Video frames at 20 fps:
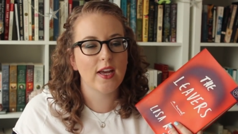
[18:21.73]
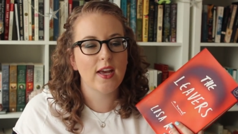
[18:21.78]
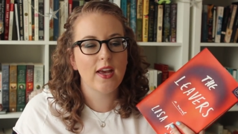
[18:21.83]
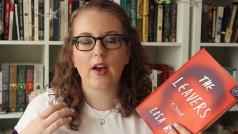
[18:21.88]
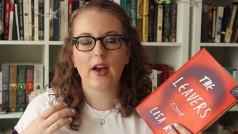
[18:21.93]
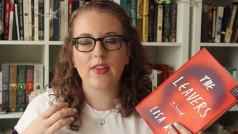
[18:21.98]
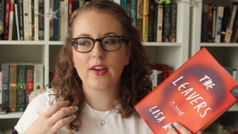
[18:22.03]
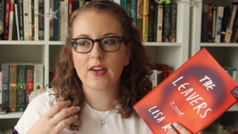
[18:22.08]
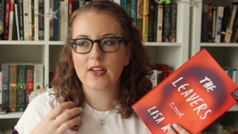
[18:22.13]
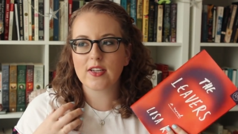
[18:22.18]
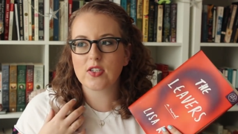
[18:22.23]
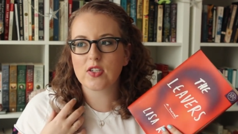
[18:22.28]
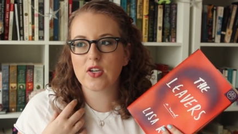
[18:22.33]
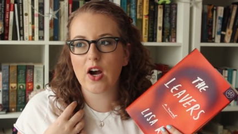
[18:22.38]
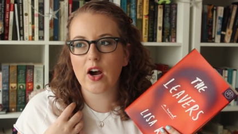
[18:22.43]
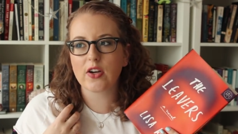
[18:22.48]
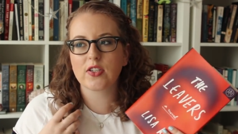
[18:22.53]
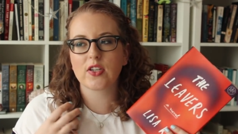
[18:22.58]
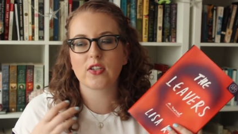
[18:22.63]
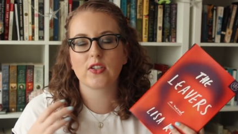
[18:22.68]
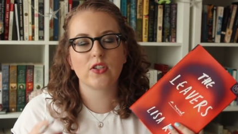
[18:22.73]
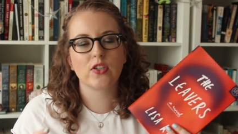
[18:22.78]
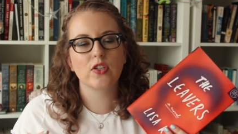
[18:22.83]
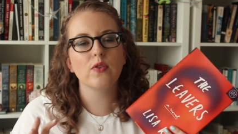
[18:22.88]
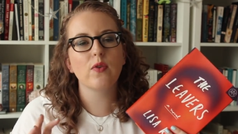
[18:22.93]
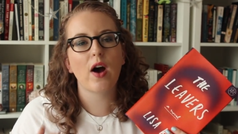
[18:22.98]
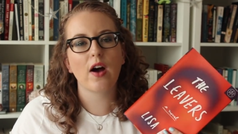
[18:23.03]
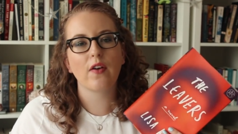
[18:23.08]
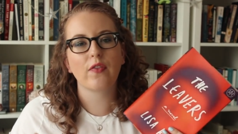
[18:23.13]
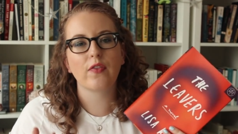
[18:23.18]
I think it's toxic to too
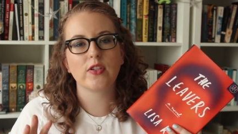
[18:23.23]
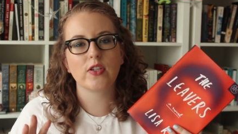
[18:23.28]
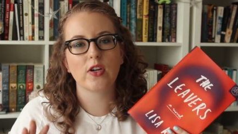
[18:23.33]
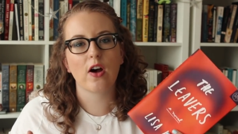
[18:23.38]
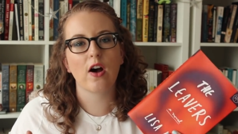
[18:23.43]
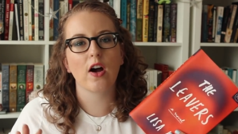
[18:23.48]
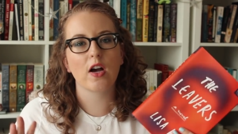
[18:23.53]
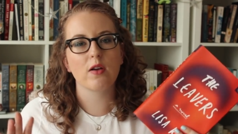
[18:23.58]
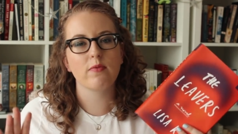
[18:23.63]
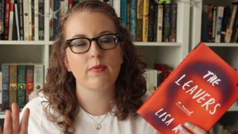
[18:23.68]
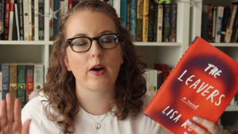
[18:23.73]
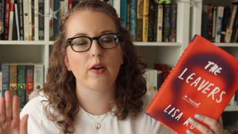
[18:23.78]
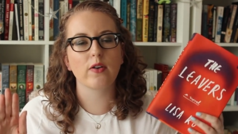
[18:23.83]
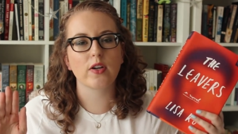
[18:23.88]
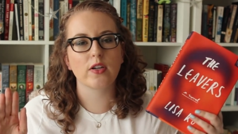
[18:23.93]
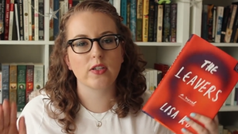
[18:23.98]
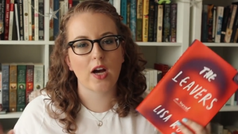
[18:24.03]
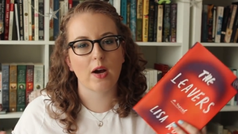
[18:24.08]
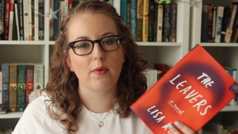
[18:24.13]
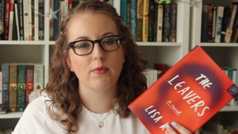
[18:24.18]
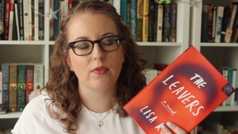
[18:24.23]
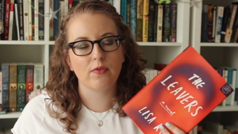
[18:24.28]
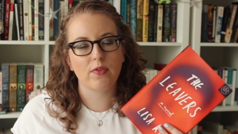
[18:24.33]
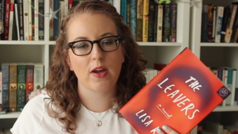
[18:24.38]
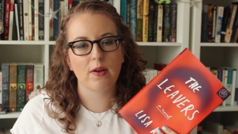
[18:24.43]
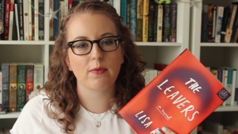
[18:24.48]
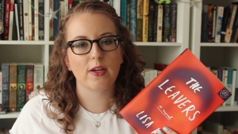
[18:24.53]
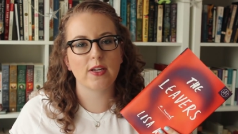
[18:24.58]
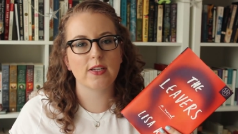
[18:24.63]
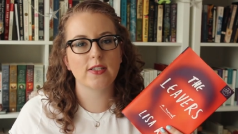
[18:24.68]
often talk about adoptive
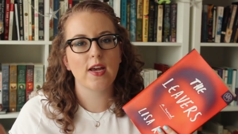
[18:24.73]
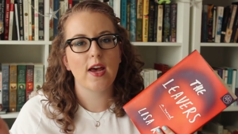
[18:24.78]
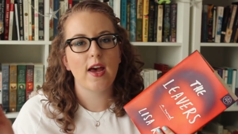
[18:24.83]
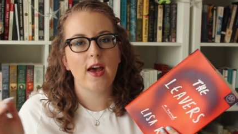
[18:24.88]
families